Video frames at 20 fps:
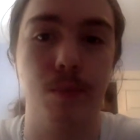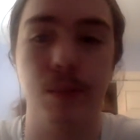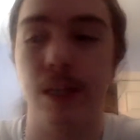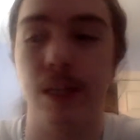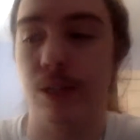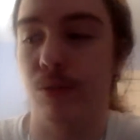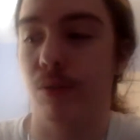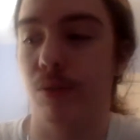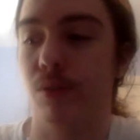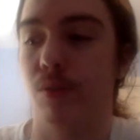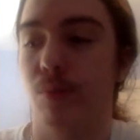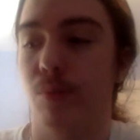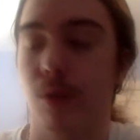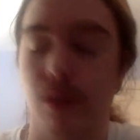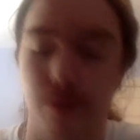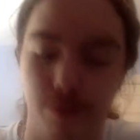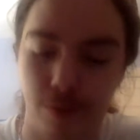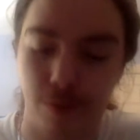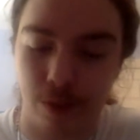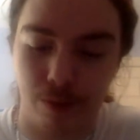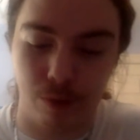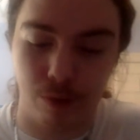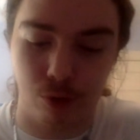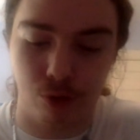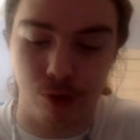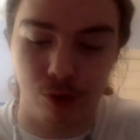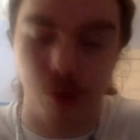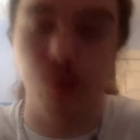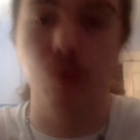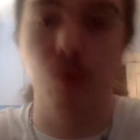Blastoise is my favorite
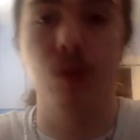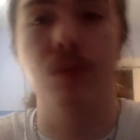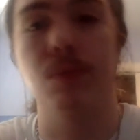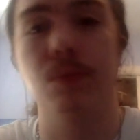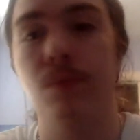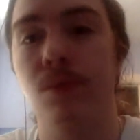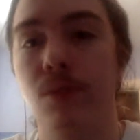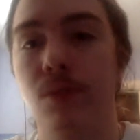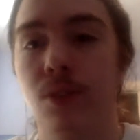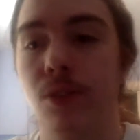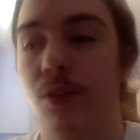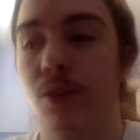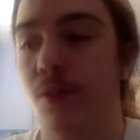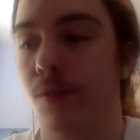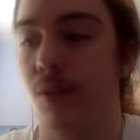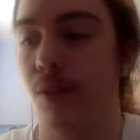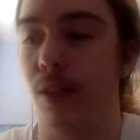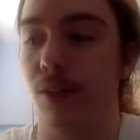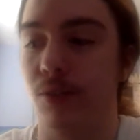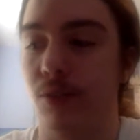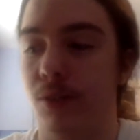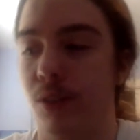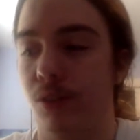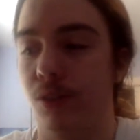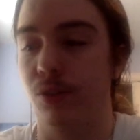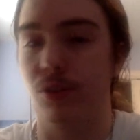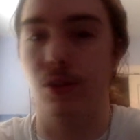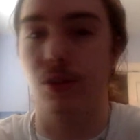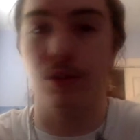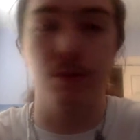Gen 1 final
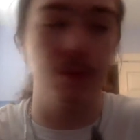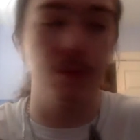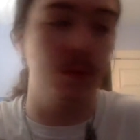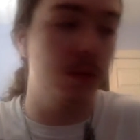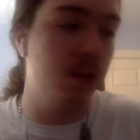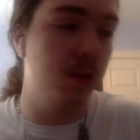stage starter.